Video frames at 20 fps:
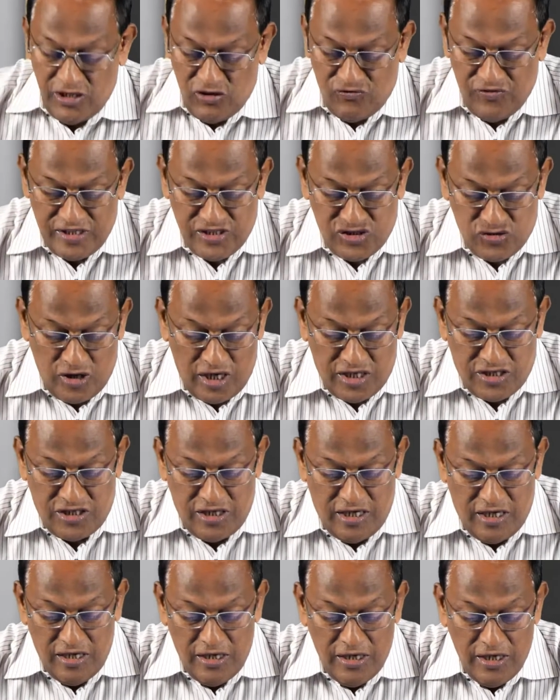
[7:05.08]
of a
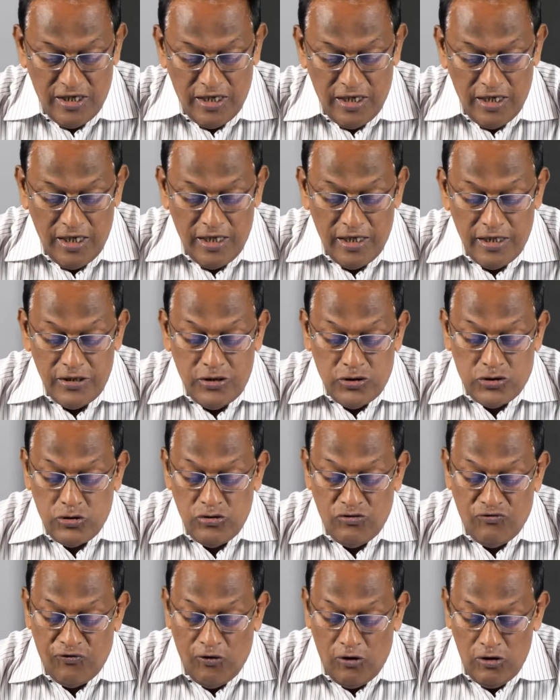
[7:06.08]
structure, you
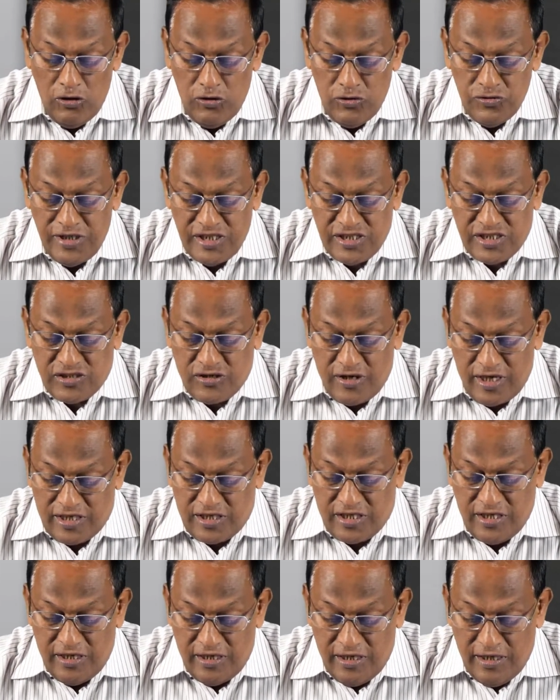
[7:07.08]
should follow this
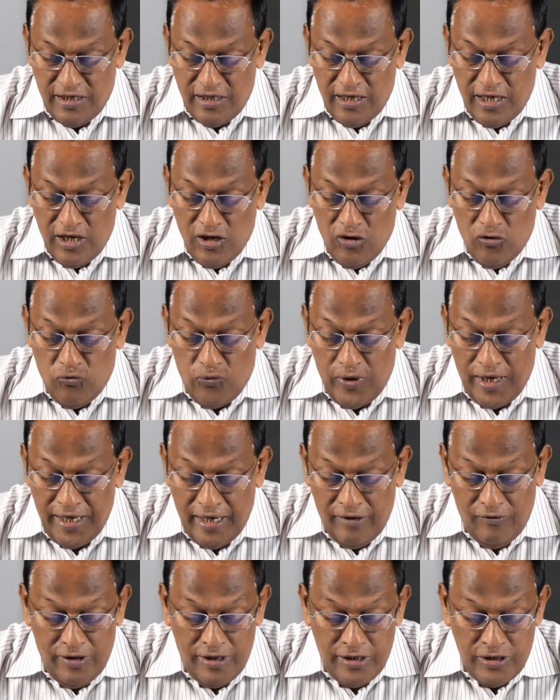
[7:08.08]
structure
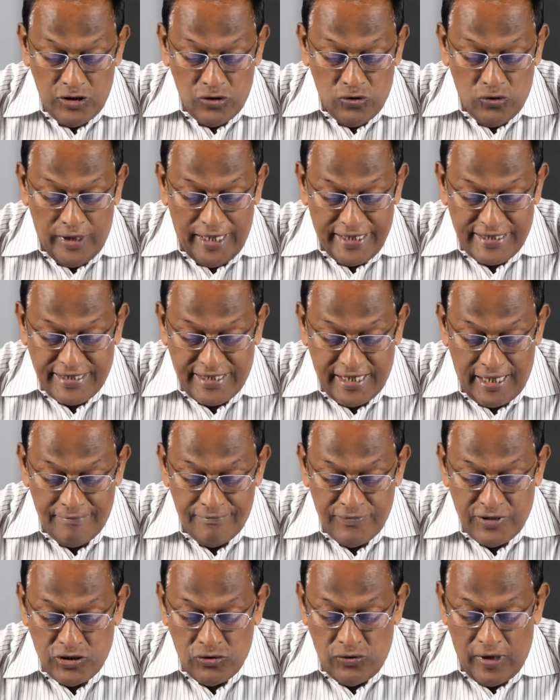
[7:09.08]
whenever you
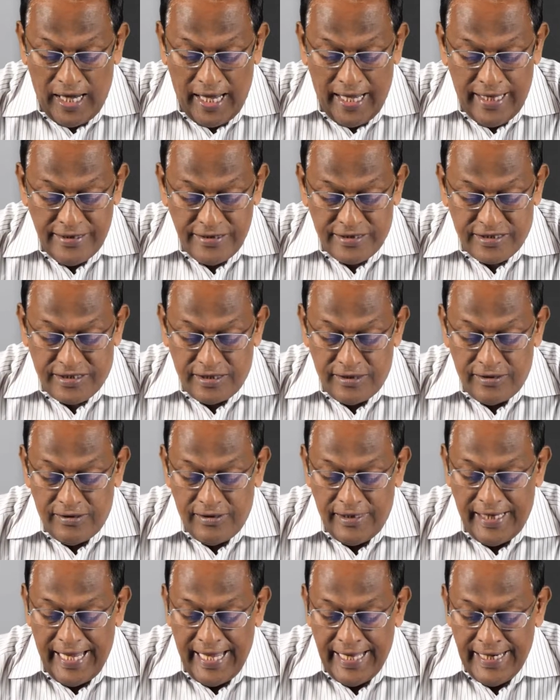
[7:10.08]
attempt to answer
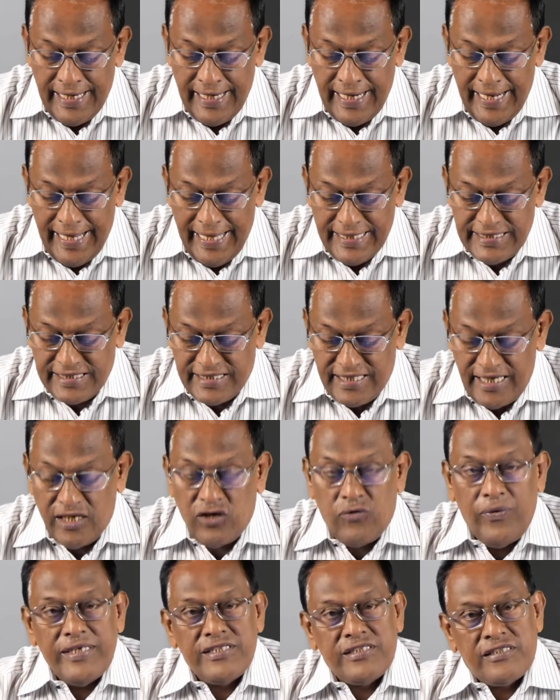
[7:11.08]
an essay
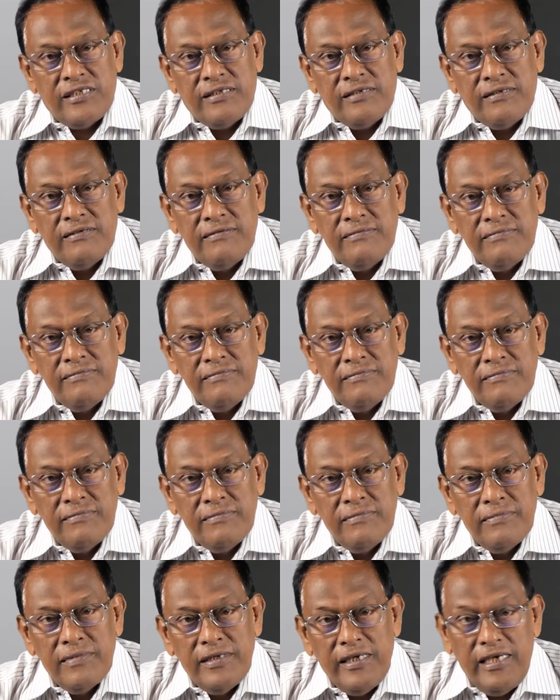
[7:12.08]
question.
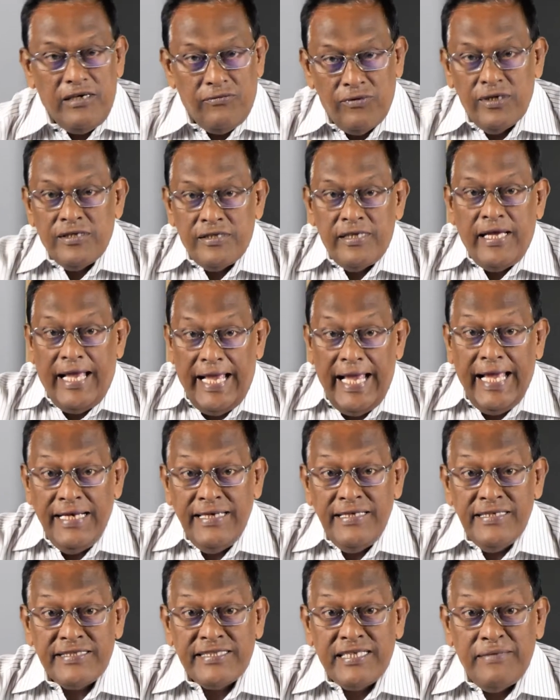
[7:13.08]
Even the
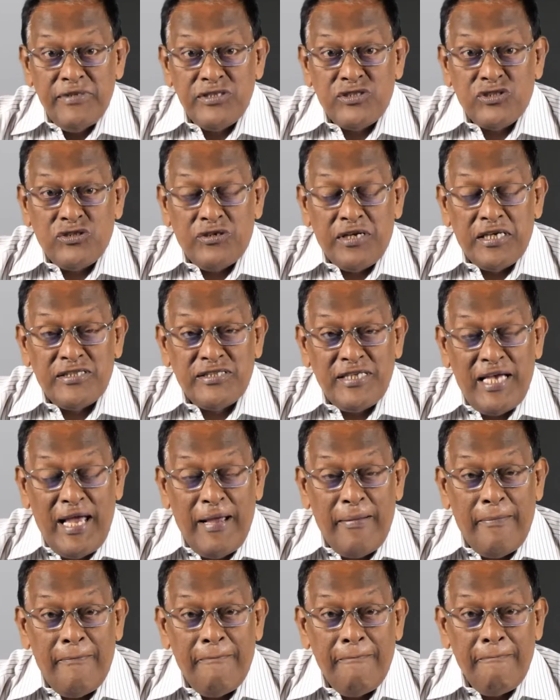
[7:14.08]
end semester
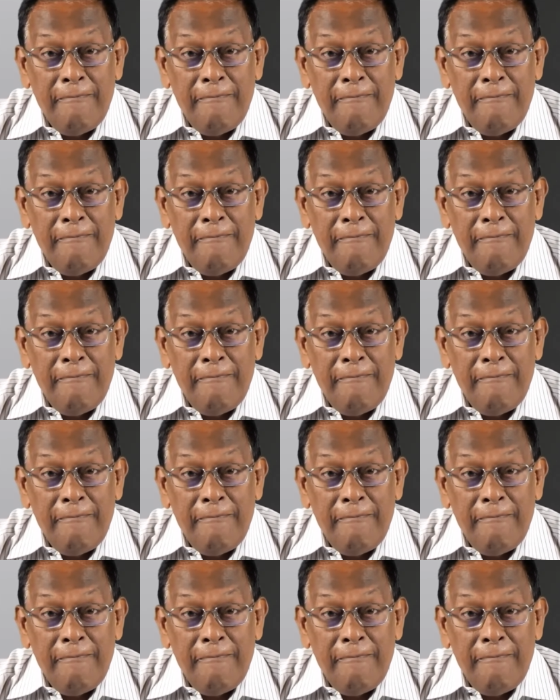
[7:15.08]
exam,